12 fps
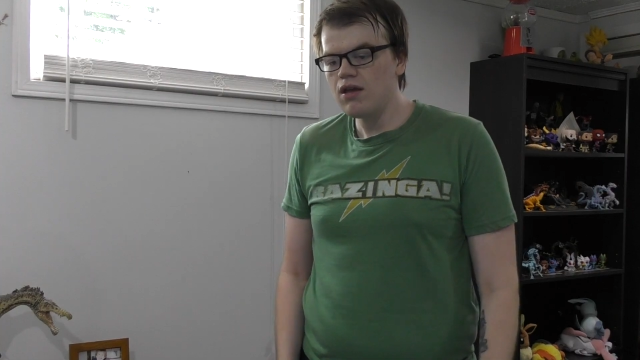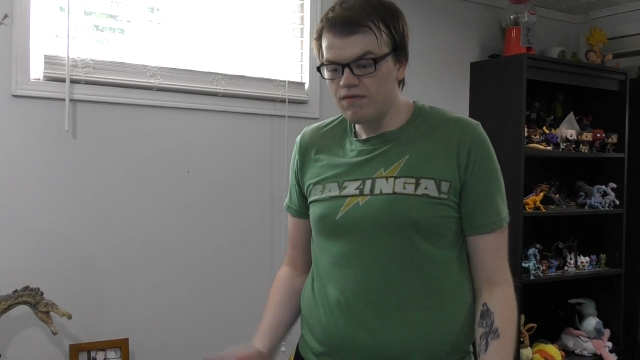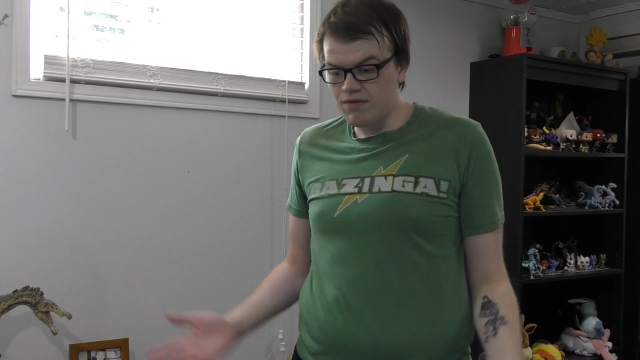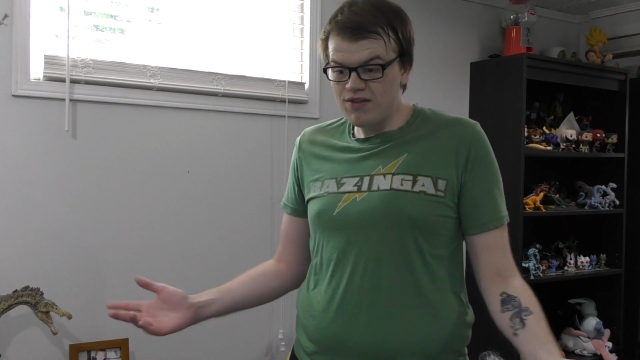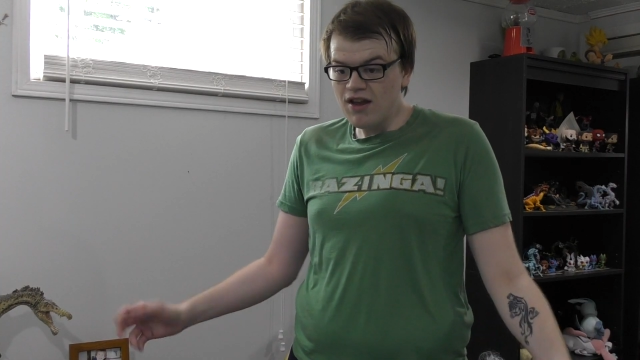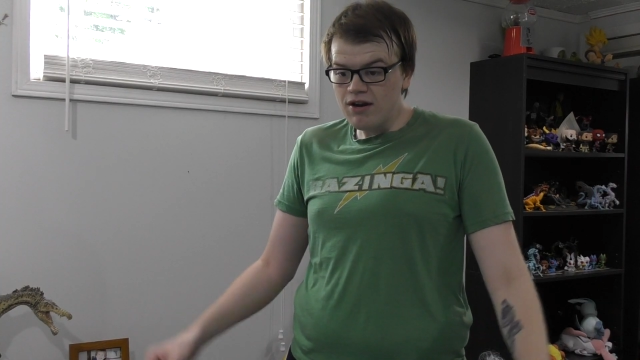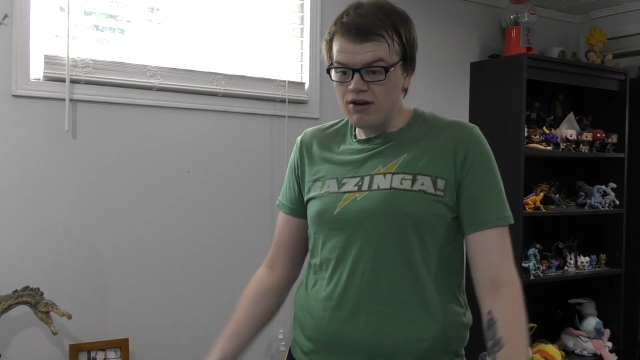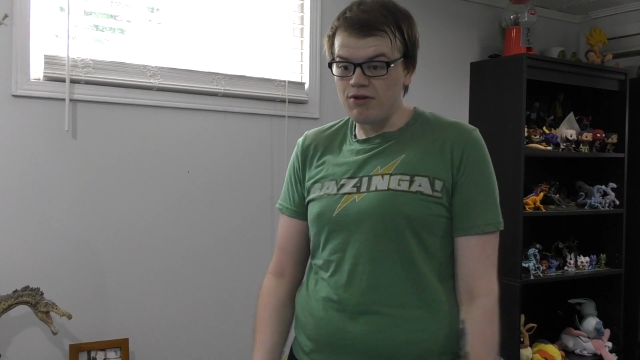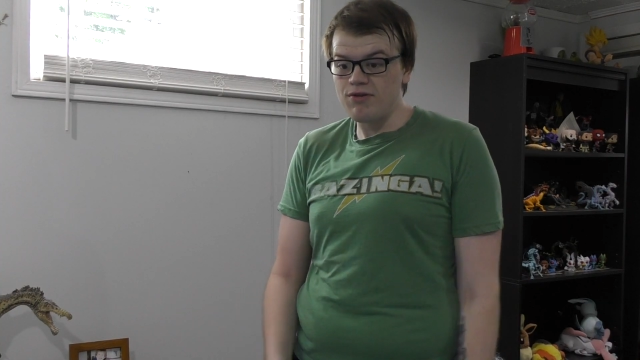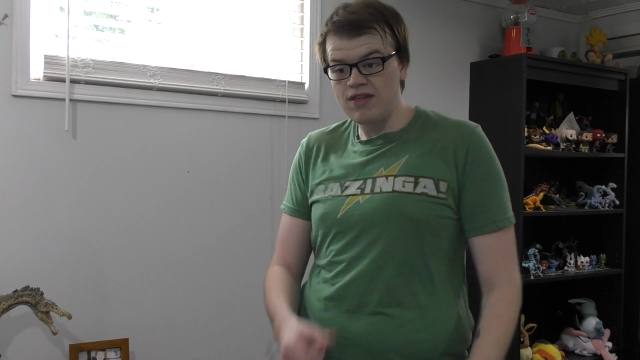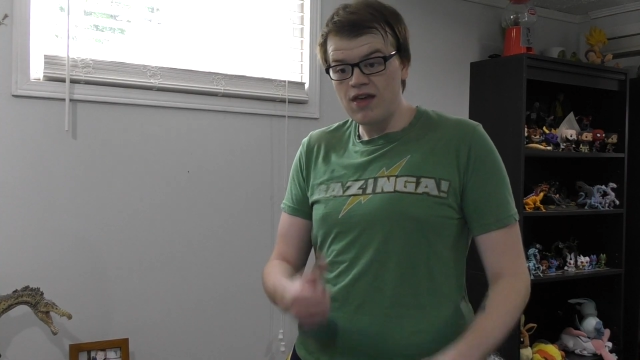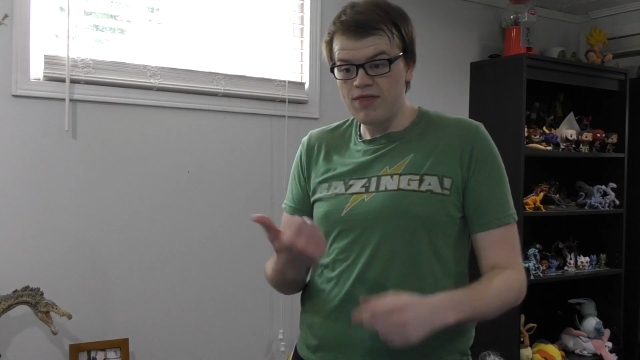For
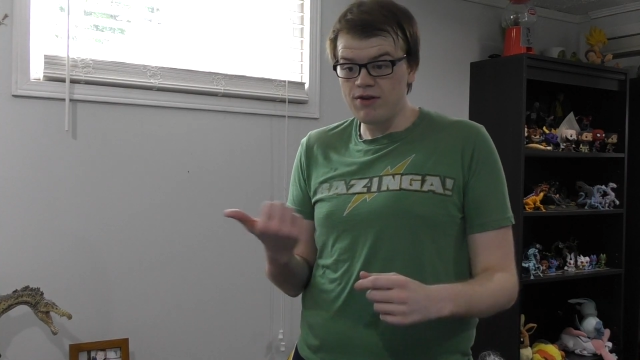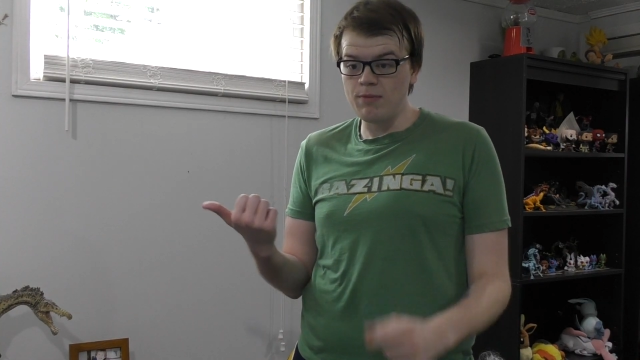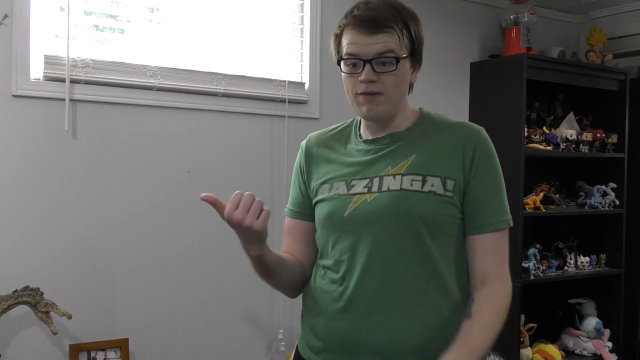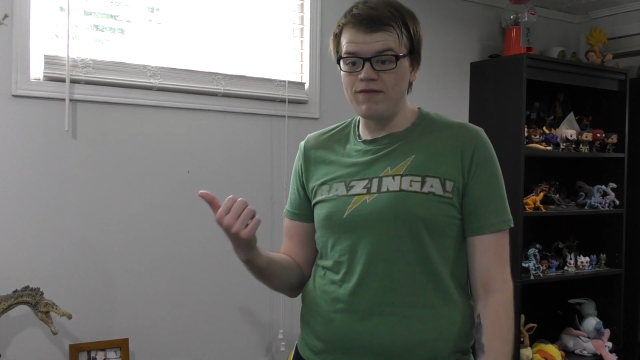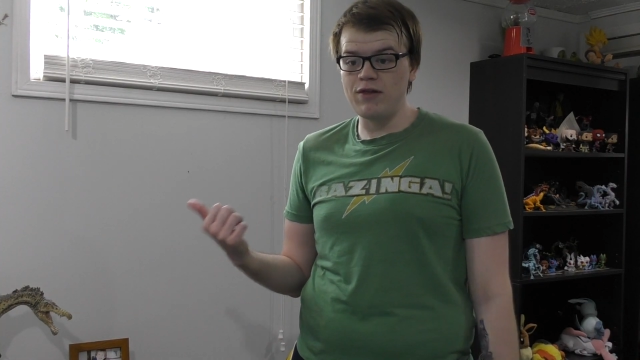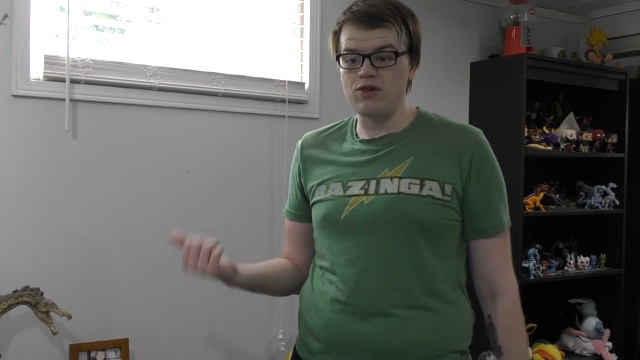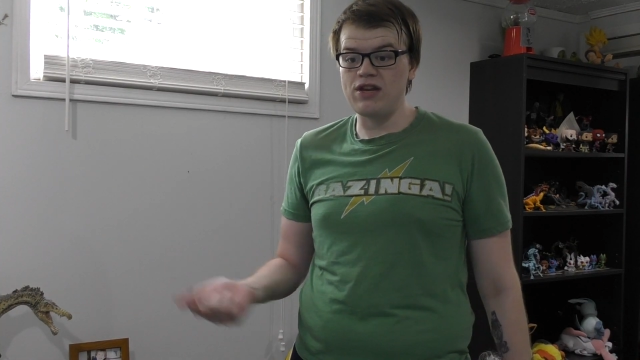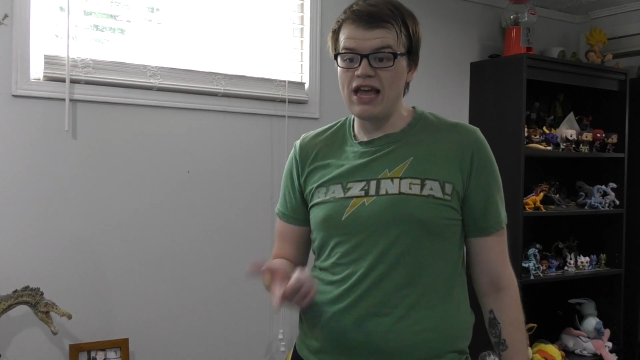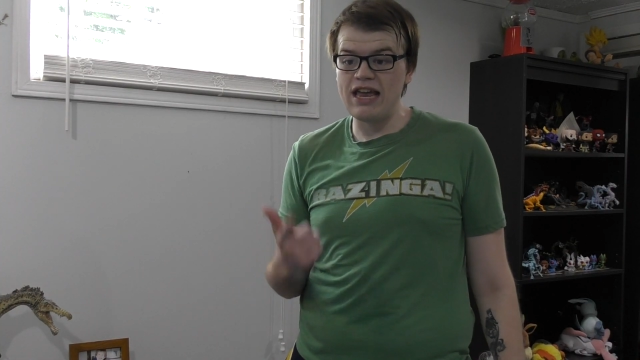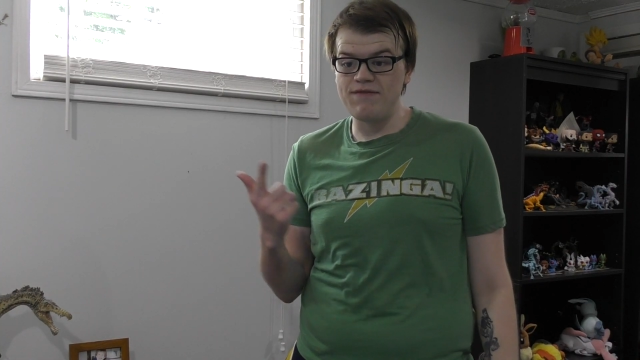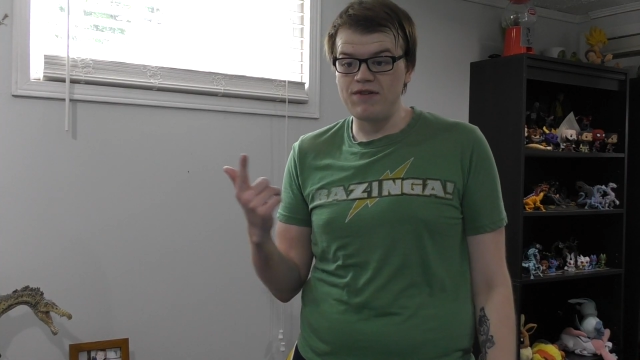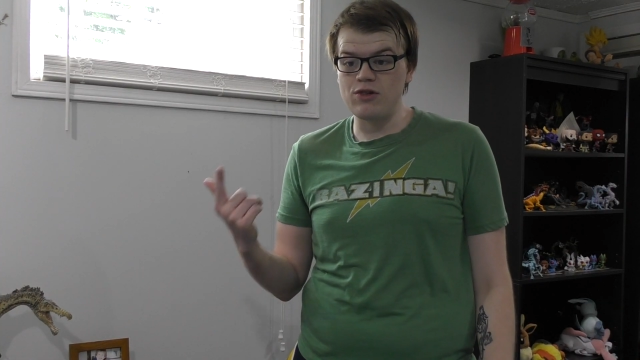starters, thermal vision,
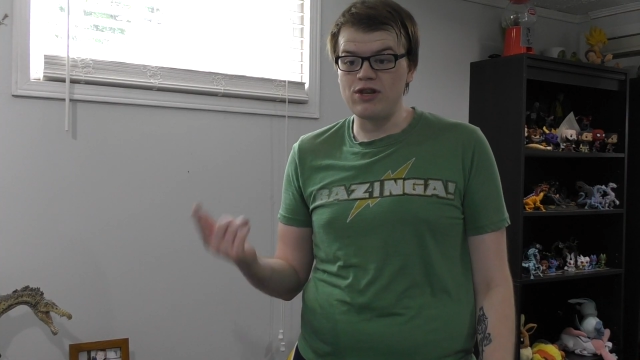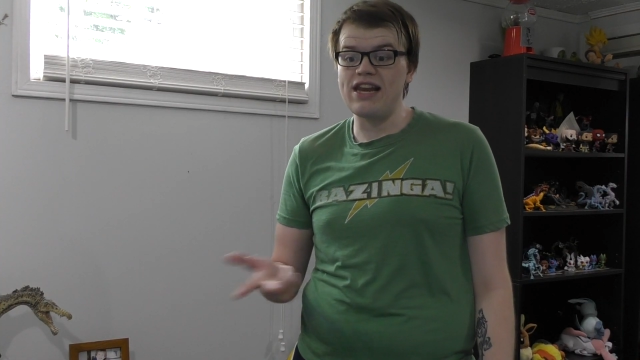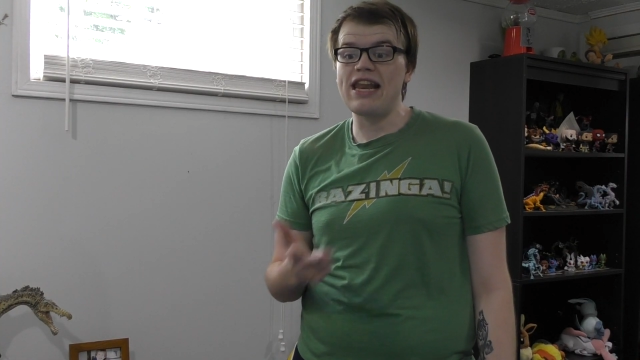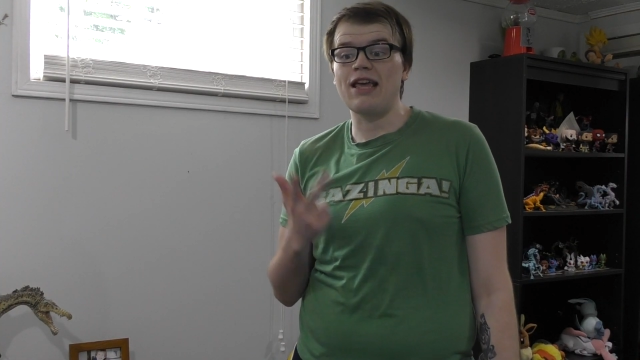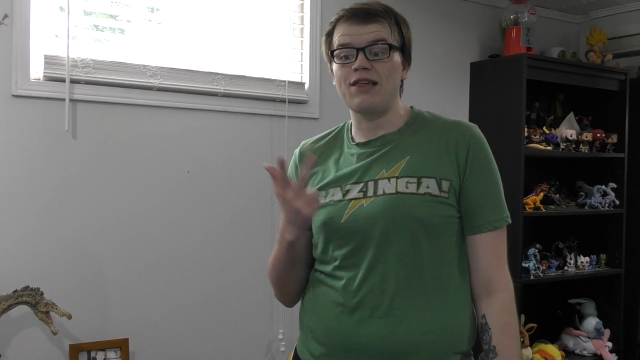night vision, and